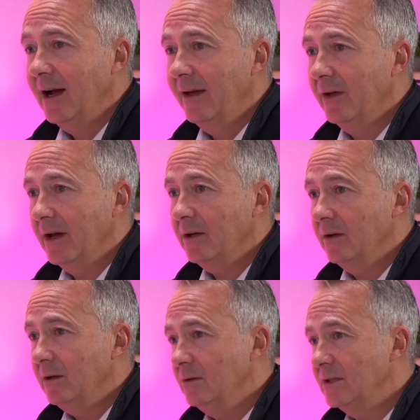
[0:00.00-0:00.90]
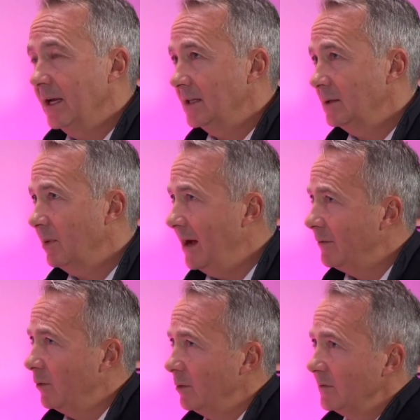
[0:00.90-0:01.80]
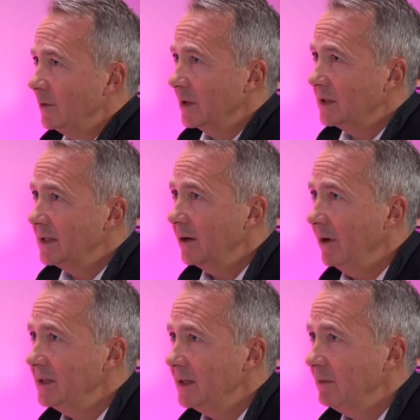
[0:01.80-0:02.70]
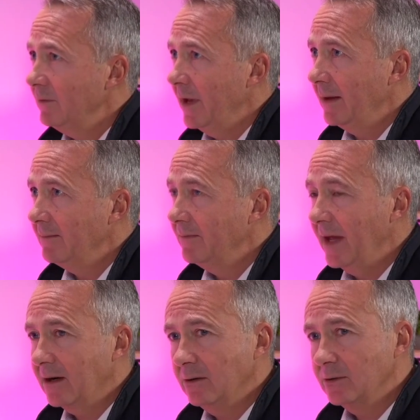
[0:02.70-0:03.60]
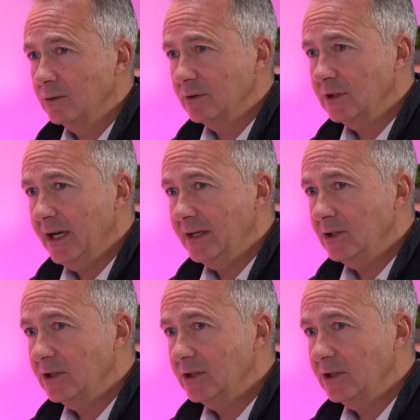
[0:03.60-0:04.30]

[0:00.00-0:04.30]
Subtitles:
And then I could use that as a platform to accelerate some of that cultural change.